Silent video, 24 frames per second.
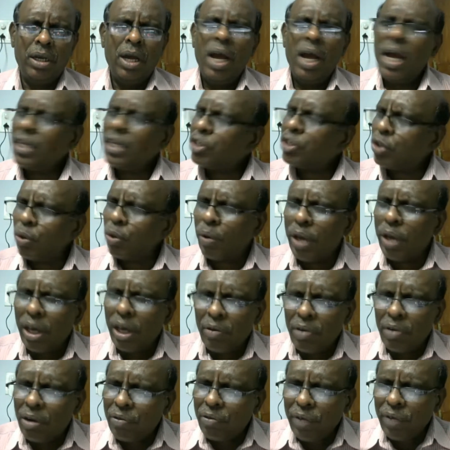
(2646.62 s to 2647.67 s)
has to give
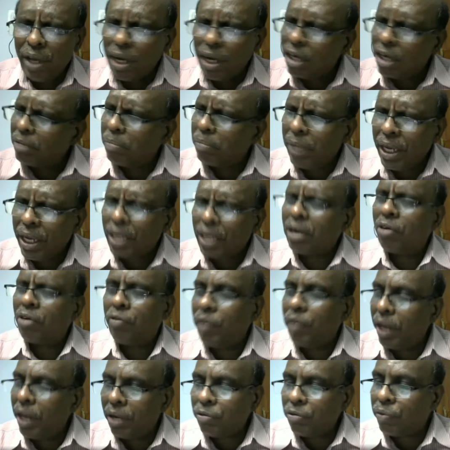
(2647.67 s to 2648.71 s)
away and make a
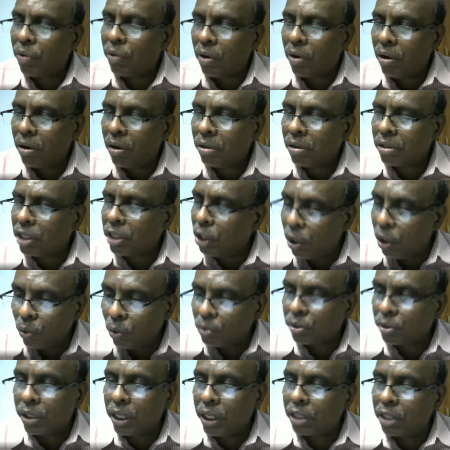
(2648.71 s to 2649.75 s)
way for the new
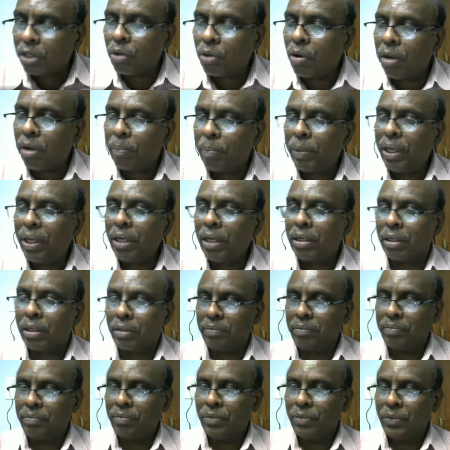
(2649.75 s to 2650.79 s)
thing to appear.
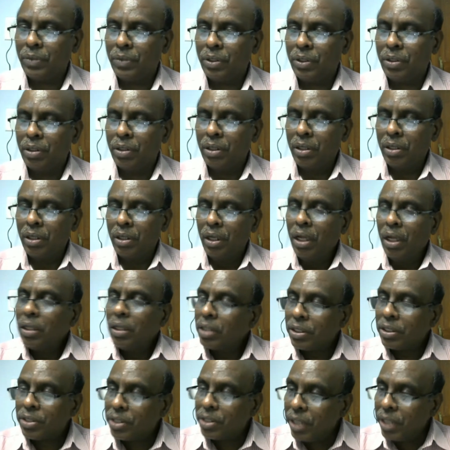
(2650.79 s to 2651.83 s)

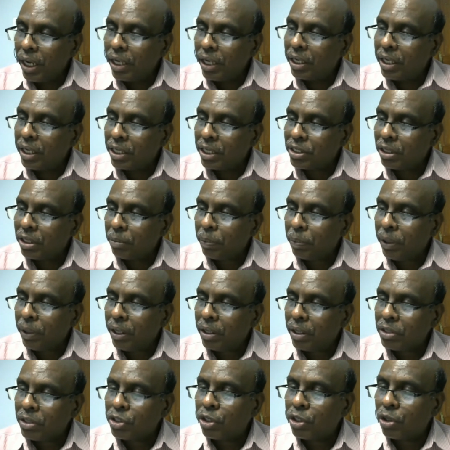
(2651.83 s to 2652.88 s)
The seed
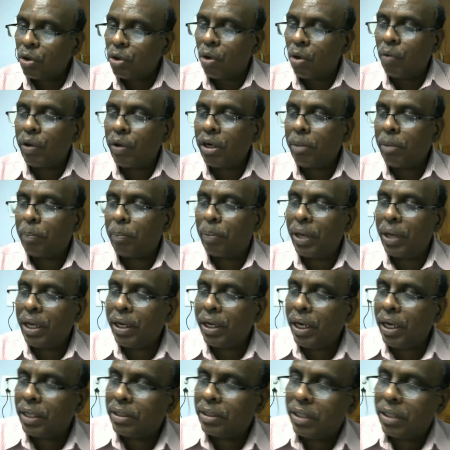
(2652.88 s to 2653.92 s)
disappears, and over a
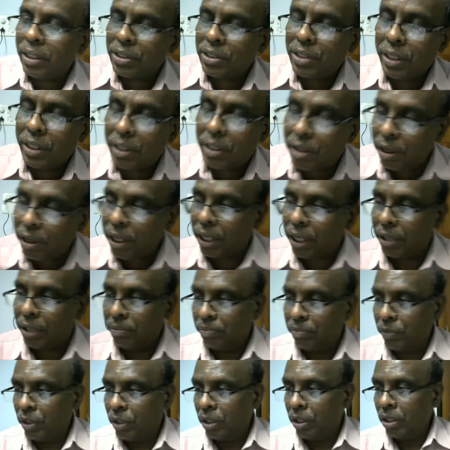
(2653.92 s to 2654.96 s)
period, there is a tree.
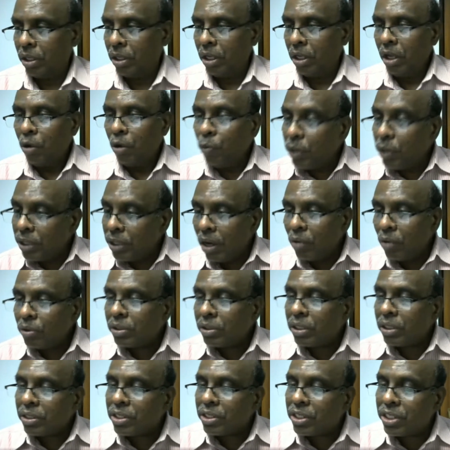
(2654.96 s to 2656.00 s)
Without
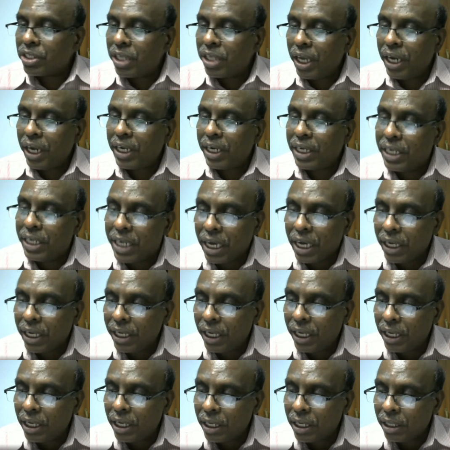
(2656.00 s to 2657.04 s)
the seed
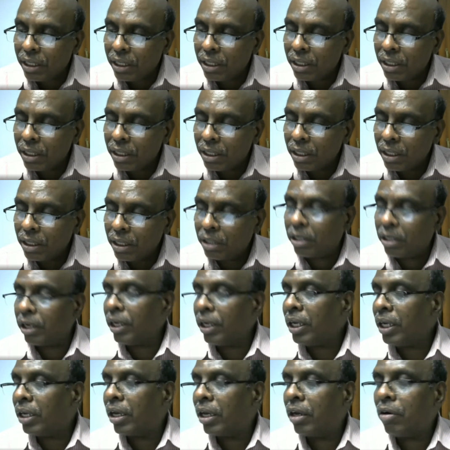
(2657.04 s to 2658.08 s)
dying,
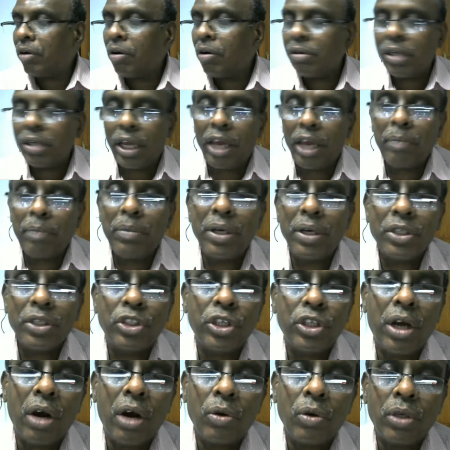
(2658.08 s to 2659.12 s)
tree cannot emerge
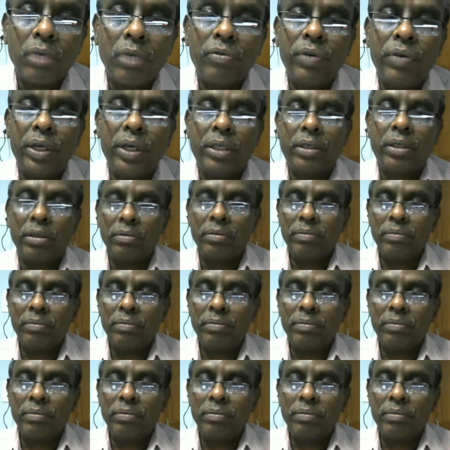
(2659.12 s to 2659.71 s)
out of it.